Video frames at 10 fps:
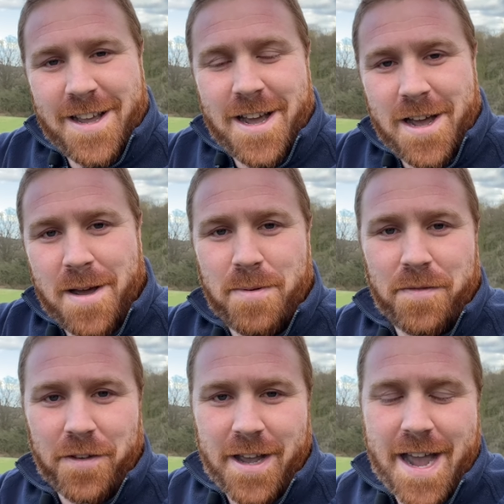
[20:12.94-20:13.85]
uh,
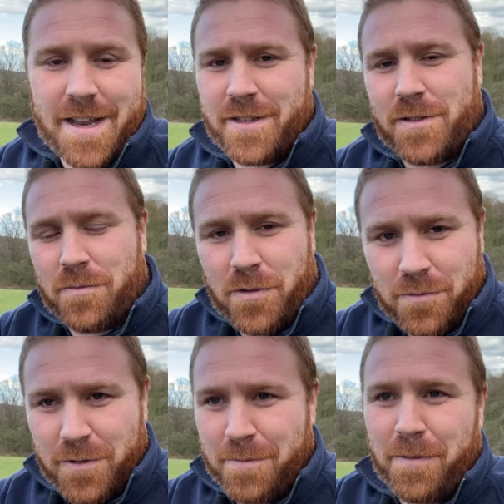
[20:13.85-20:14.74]
above your head that's the
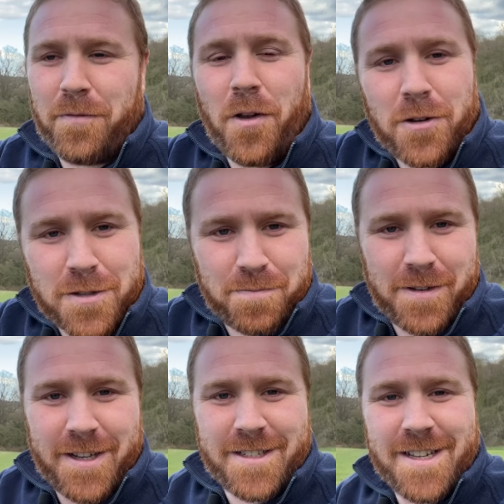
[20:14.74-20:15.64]
wrong word but flocks of
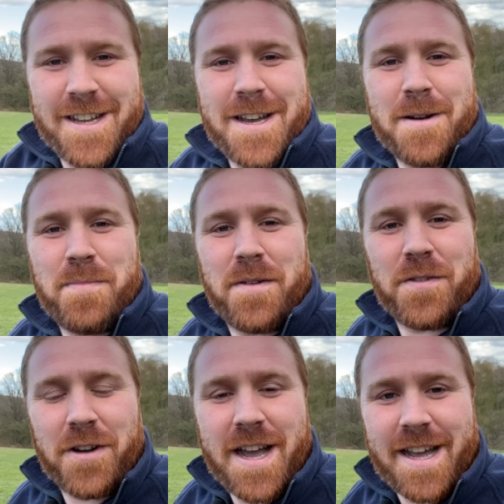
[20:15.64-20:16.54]
birds above
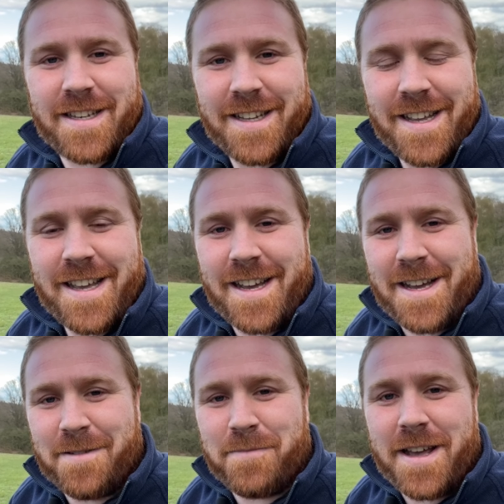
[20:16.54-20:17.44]
your head
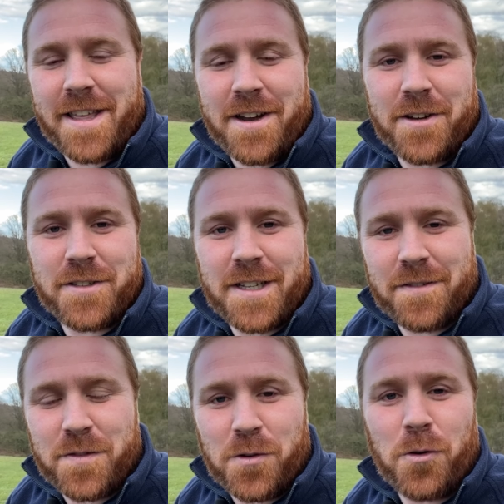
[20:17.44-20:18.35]
um, where they are hunting
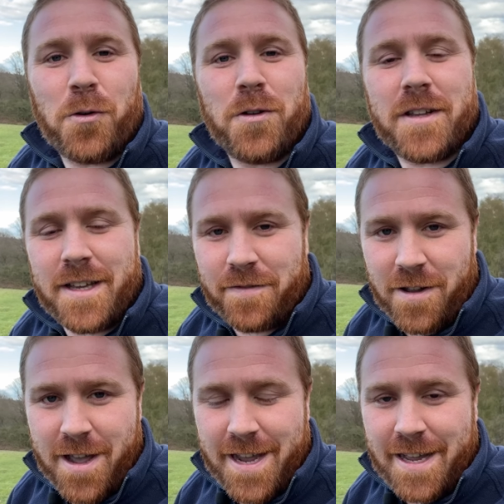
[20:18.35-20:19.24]
for all the
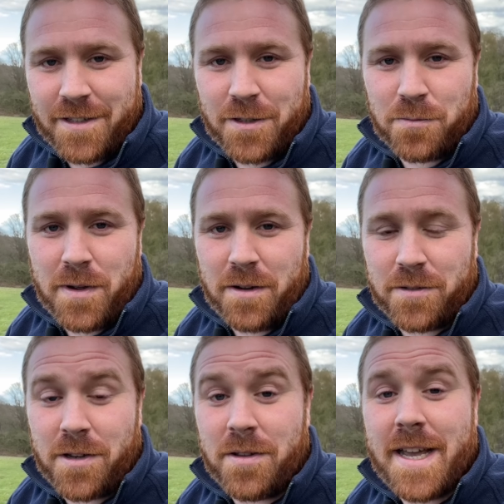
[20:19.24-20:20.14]
flying ants as well
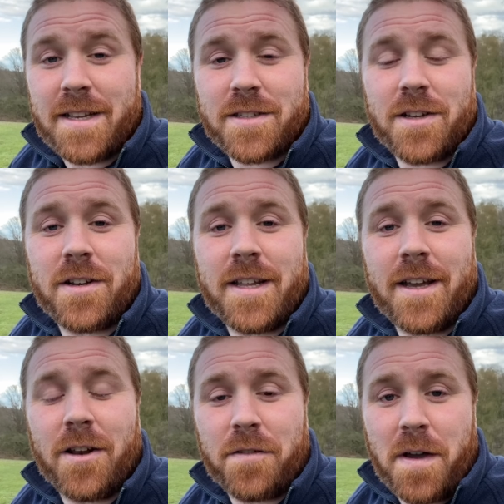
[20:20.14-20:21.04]
so yes certainly
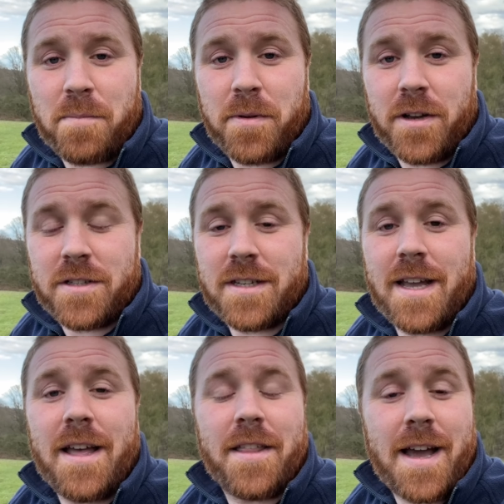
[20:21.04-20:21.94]
a lot of our birds
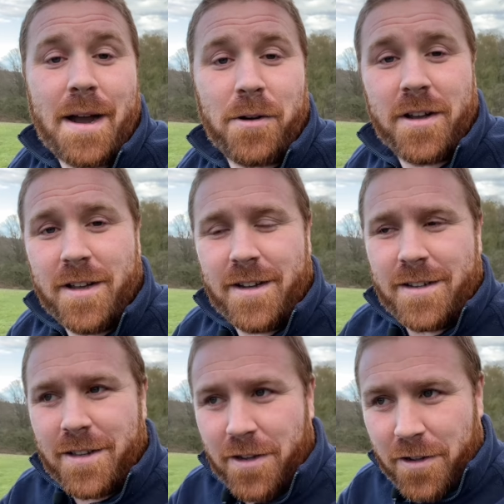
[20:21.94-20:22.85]
uh, our,
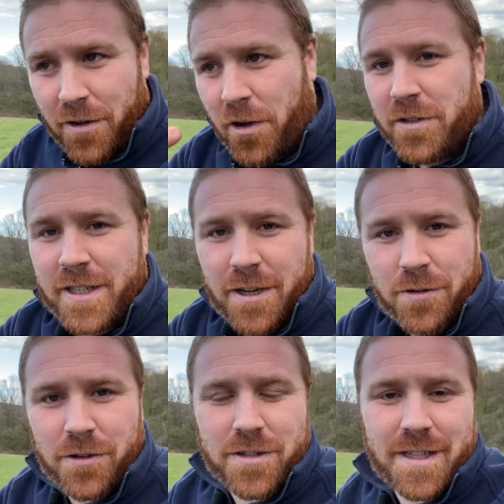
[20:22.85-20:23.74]
that are hunting
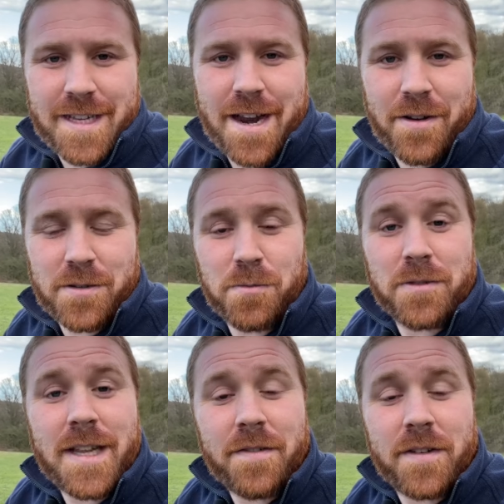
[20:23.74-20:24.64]
across these areas will
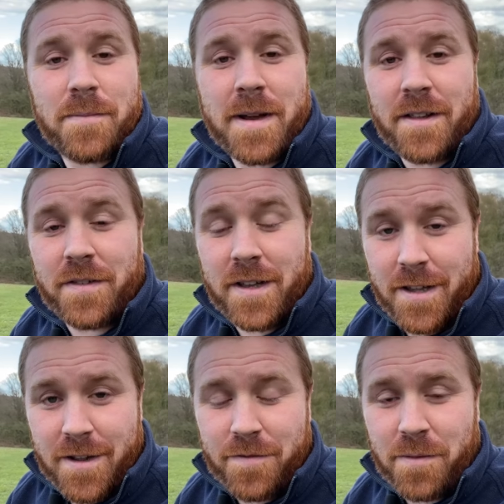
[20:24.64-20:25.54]
definitely benefit
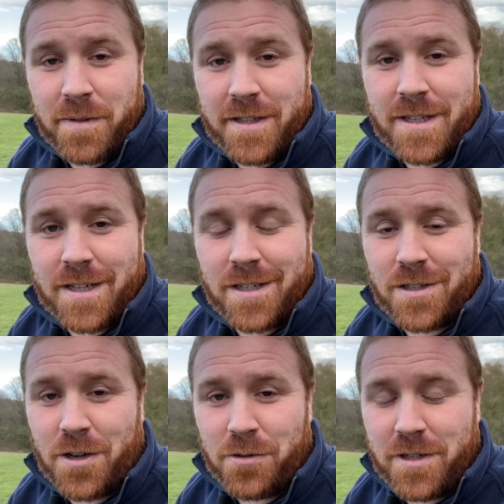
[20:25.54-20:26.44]
from the insects
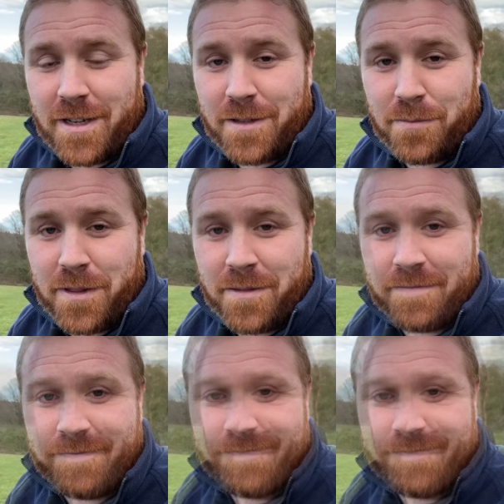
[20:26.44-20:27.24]
associated with them